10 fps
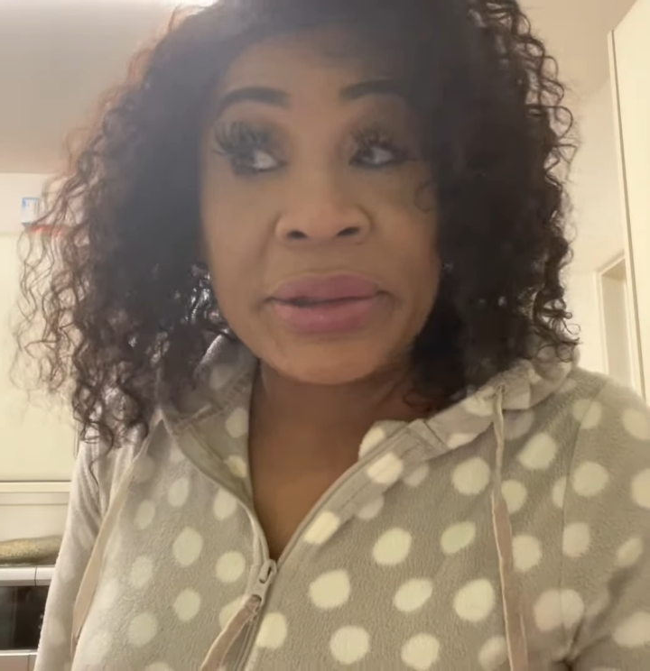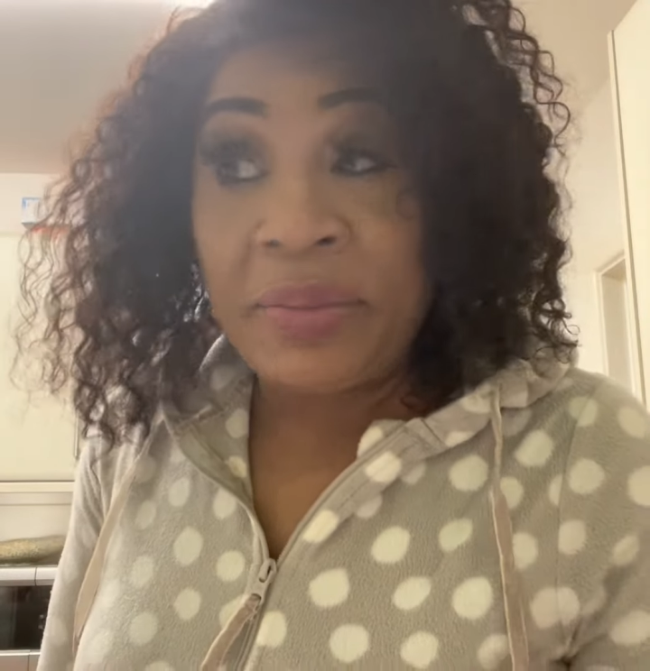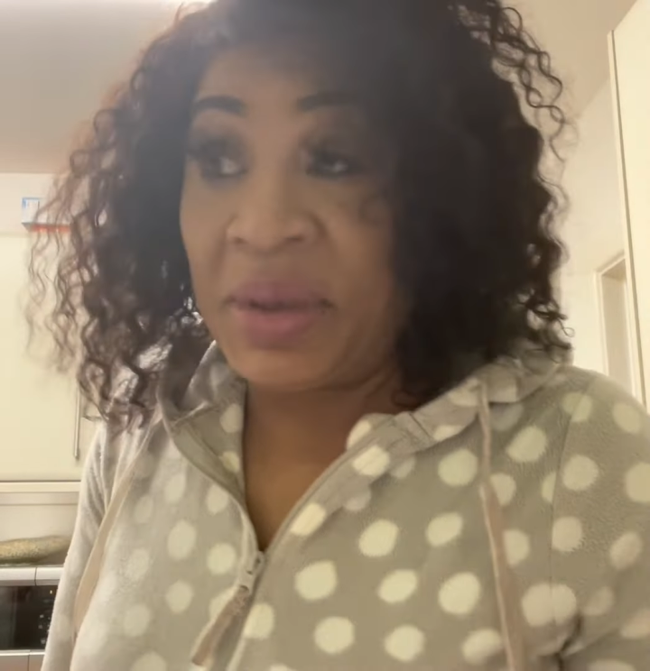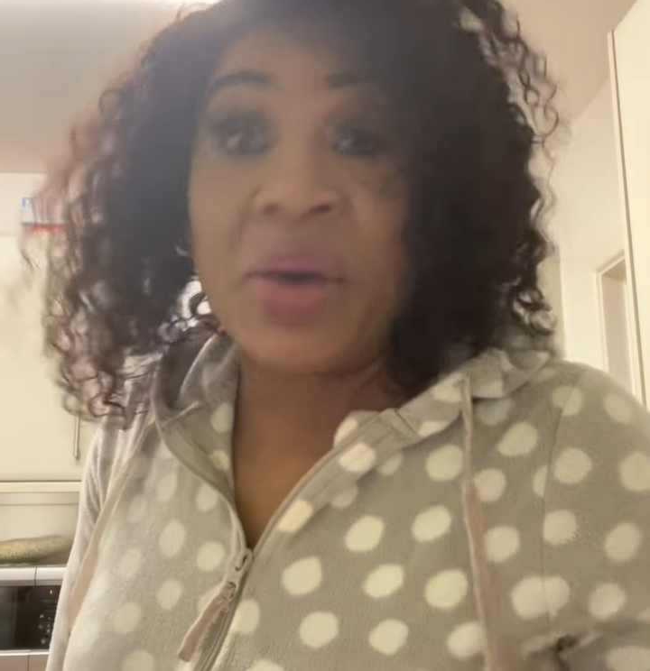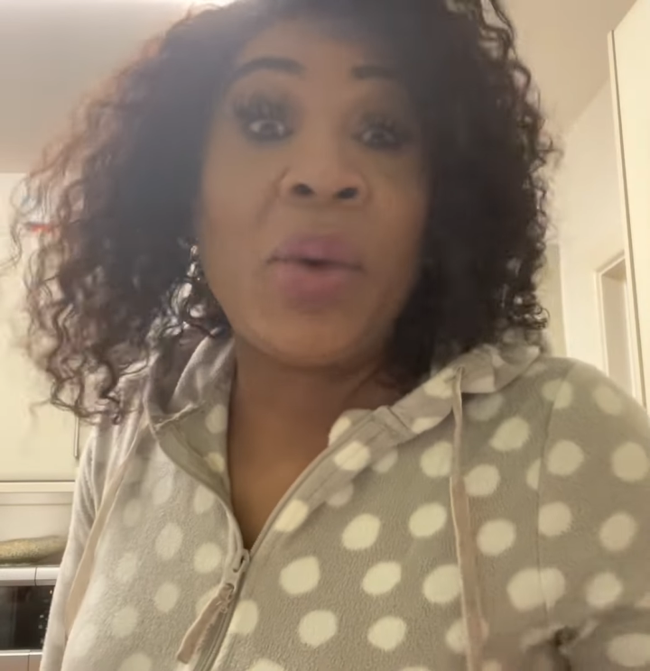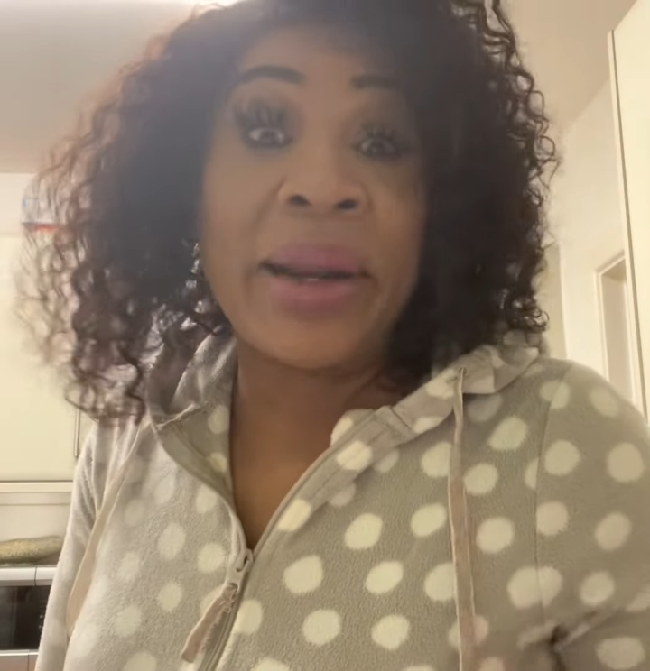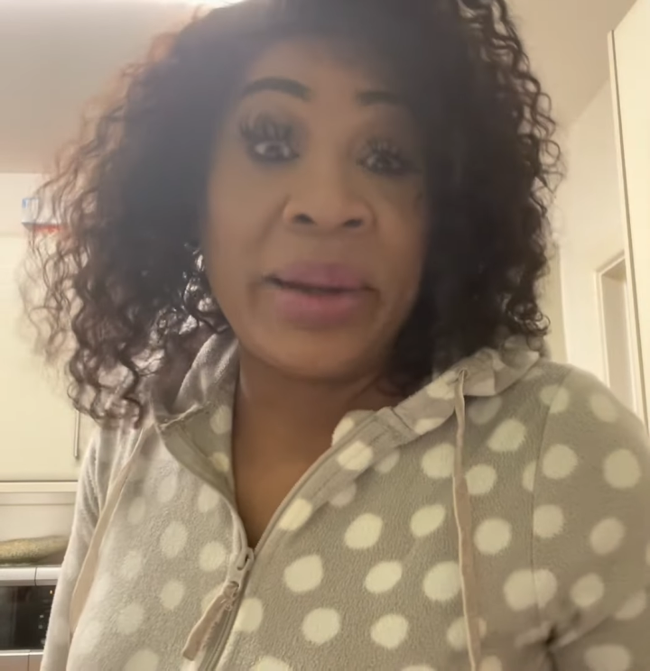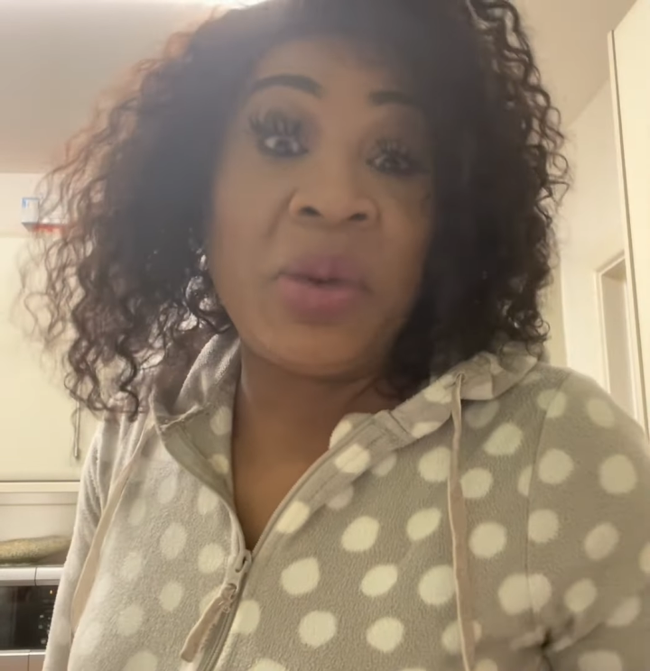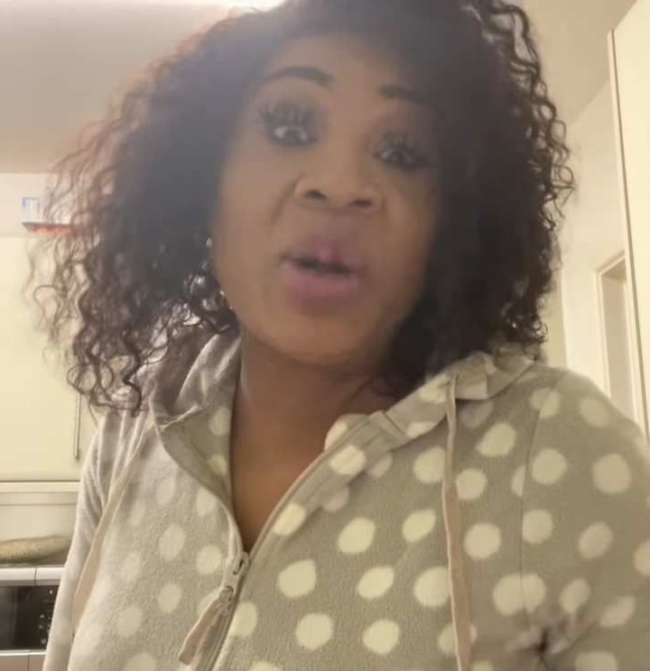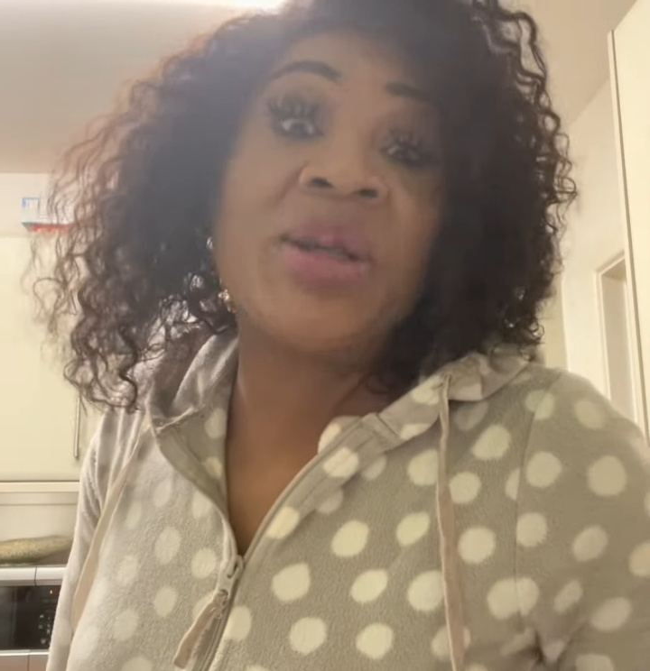the big one,
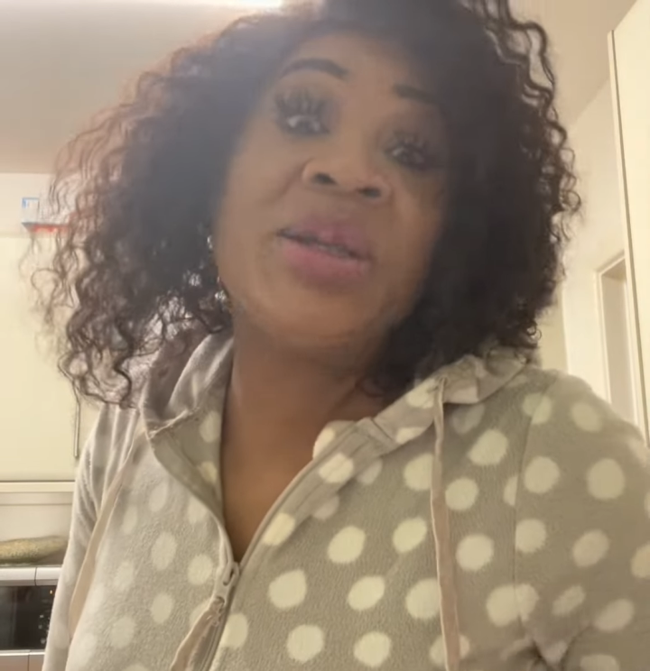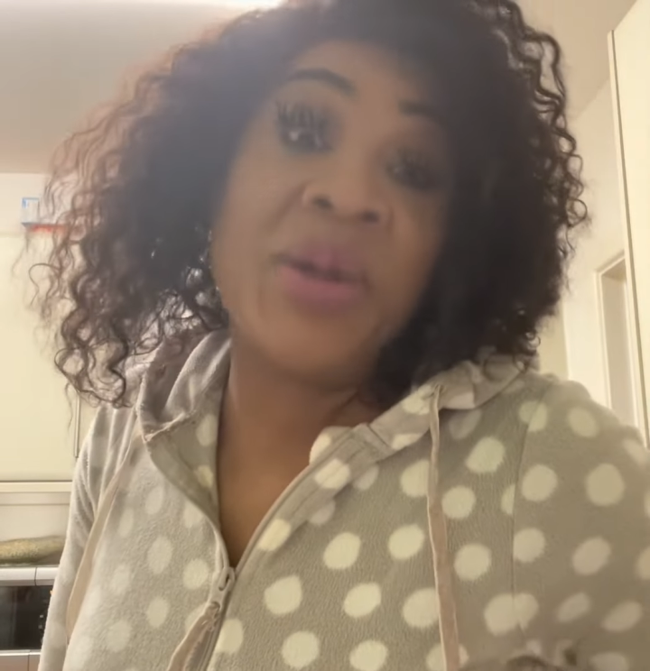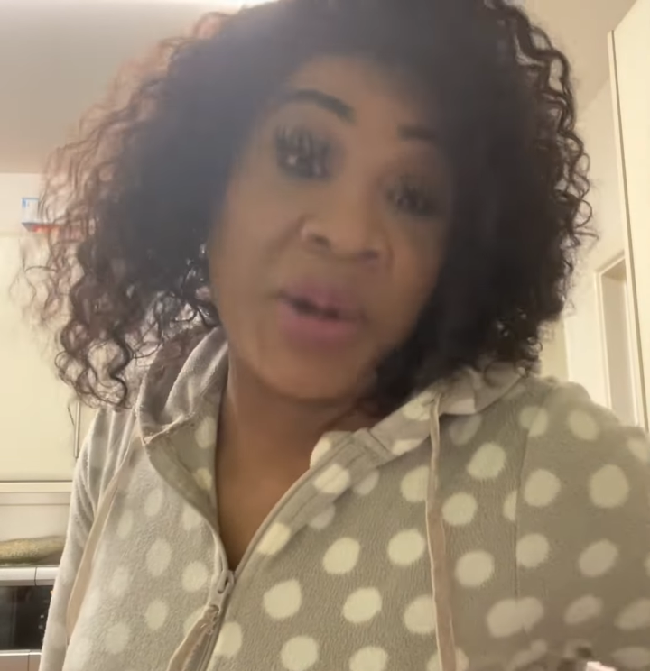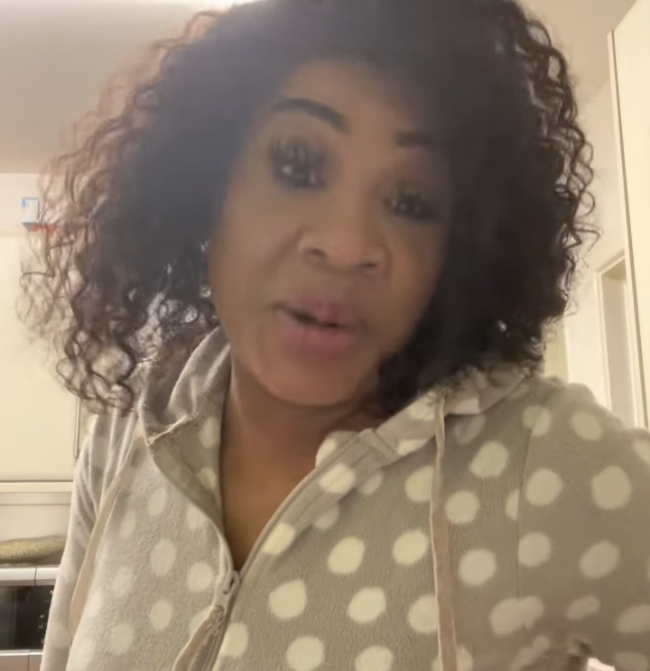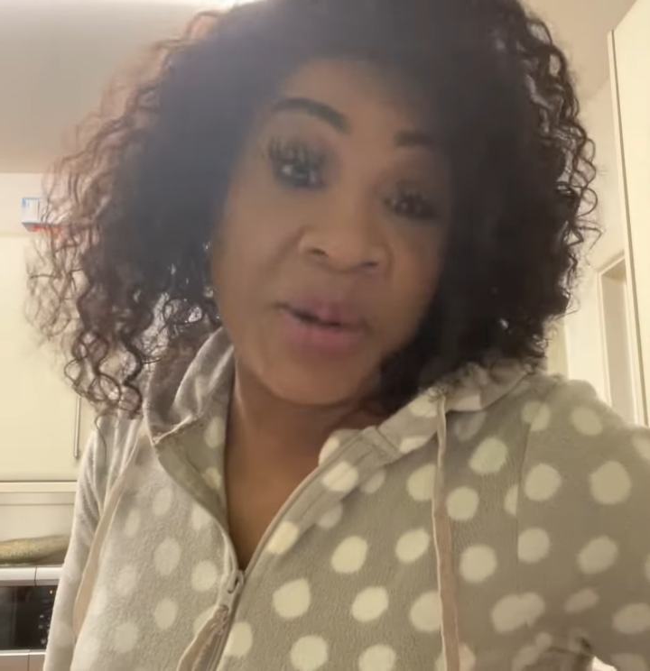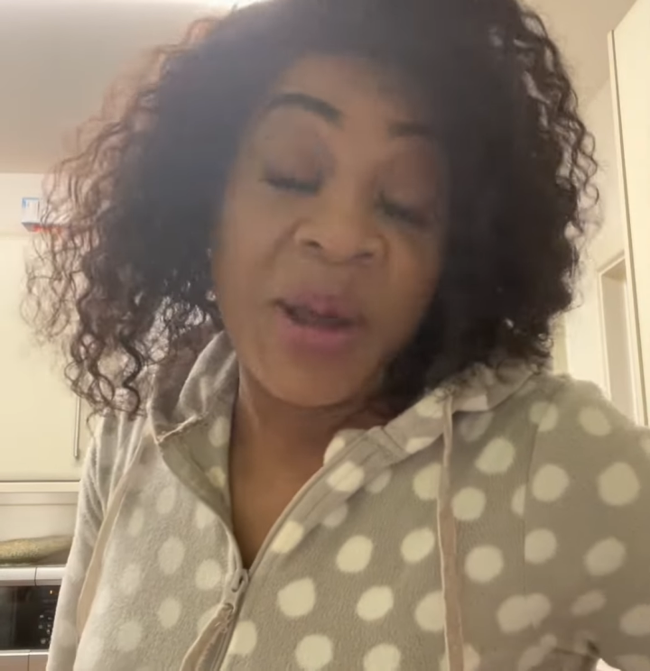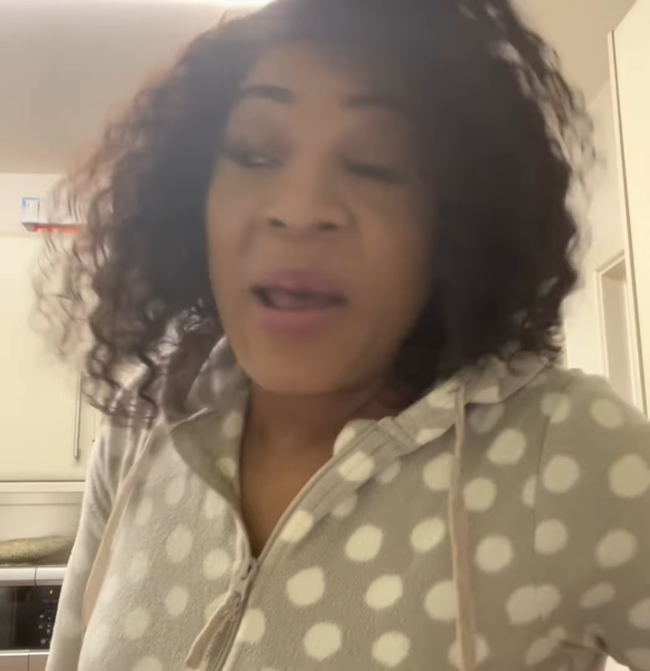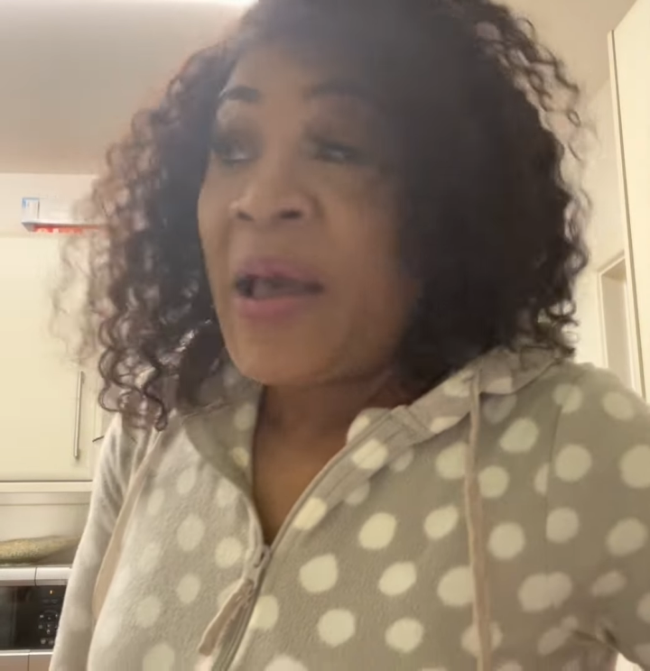they want to sit down.